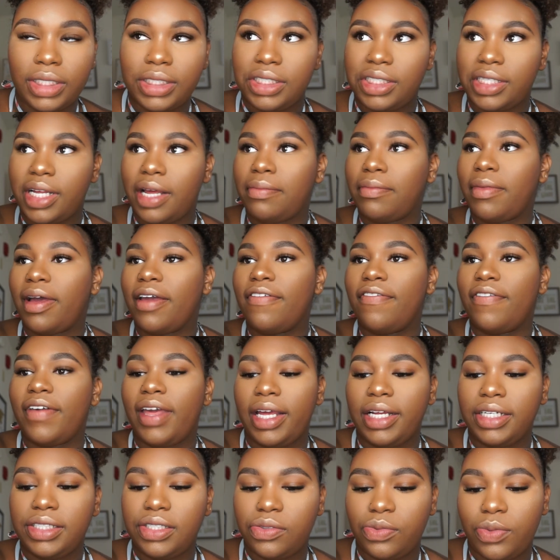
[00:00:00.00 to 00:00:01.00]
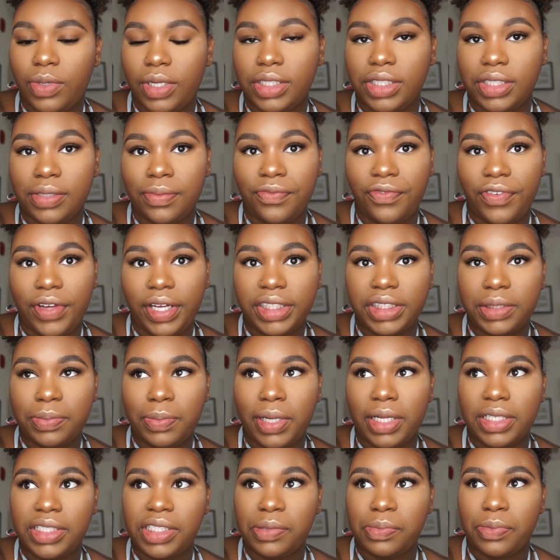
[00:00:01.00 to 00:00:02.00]
set my face with some Fix
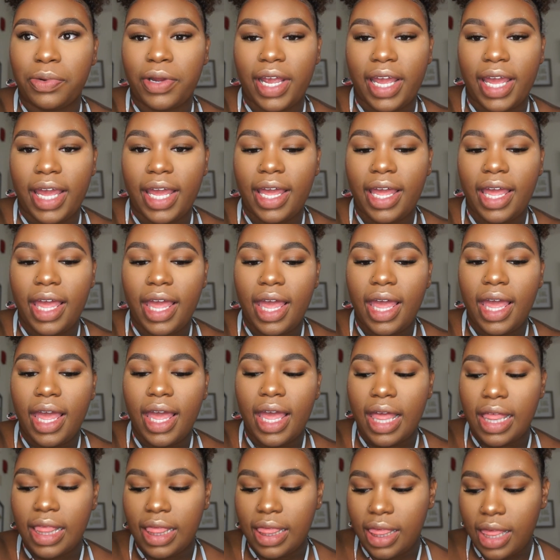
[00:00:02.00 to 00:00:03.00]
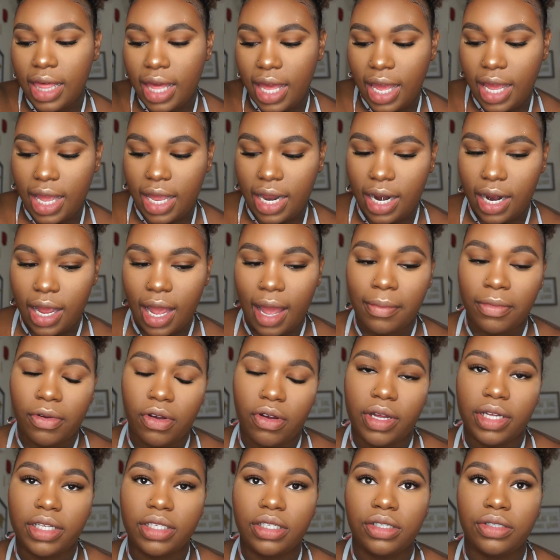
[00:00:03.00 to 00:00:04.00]
Plus spray, and then I'm
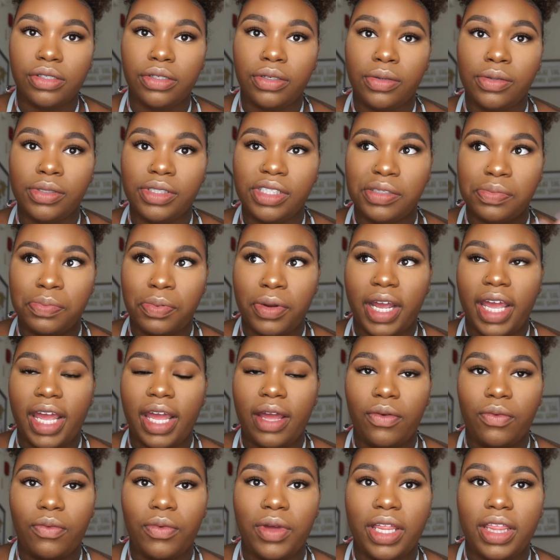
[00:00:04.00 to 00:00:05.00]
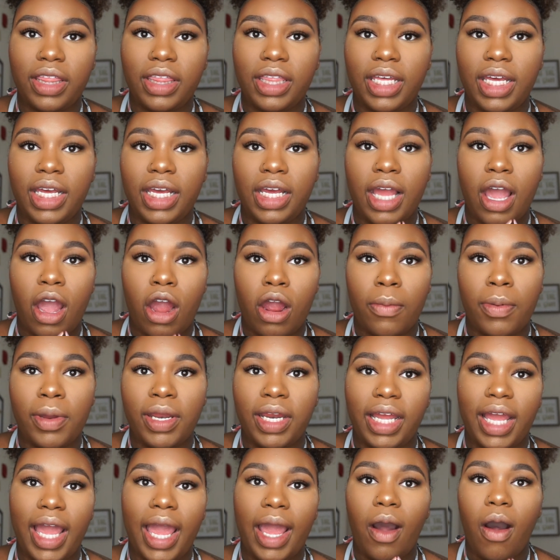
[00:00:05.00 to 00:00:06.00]
going to spray it with the Urban
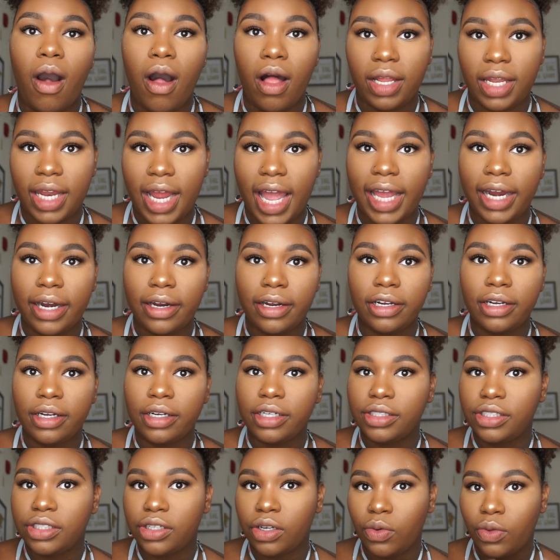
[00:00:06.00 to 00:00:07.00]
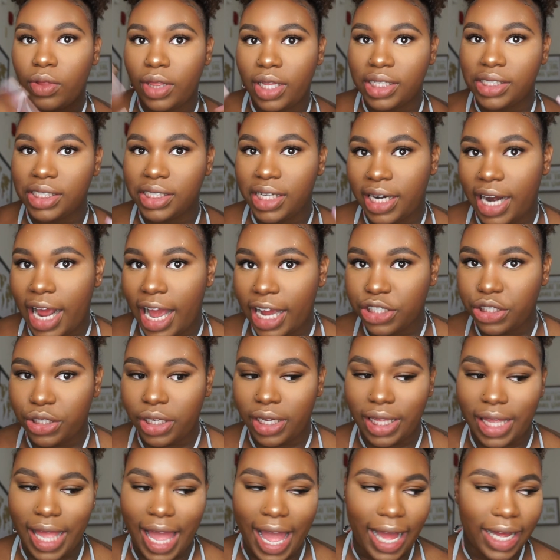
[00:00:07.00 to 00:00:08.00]
Decay All Nighter so this can
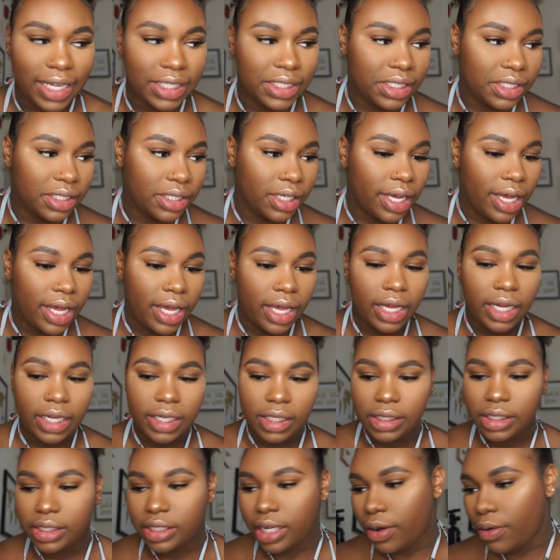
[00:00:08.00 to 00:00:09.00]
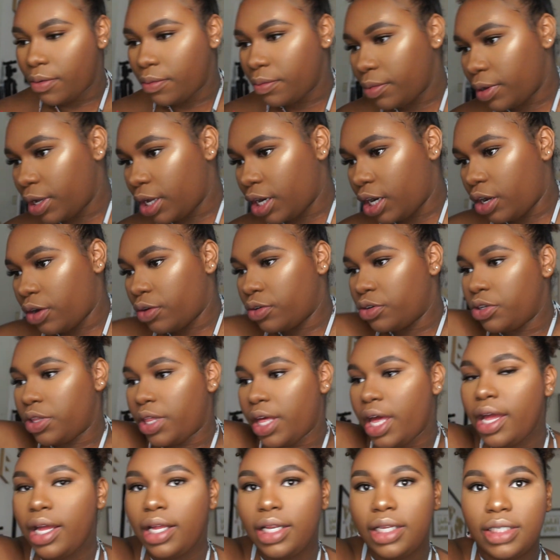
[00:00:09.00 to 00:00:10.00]
actually last. So I'm gonna go do
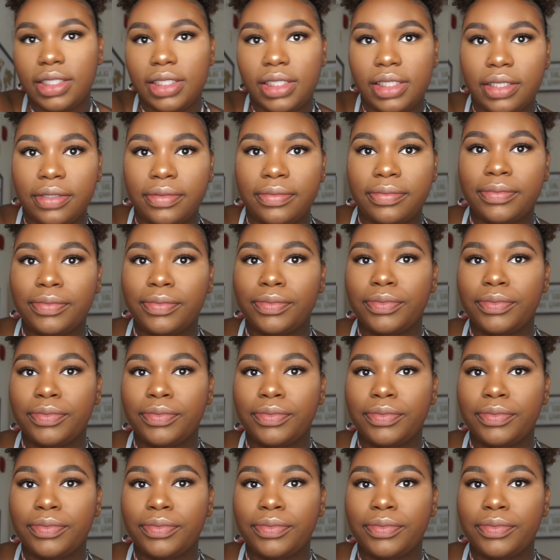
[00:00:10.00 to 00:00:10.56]
that.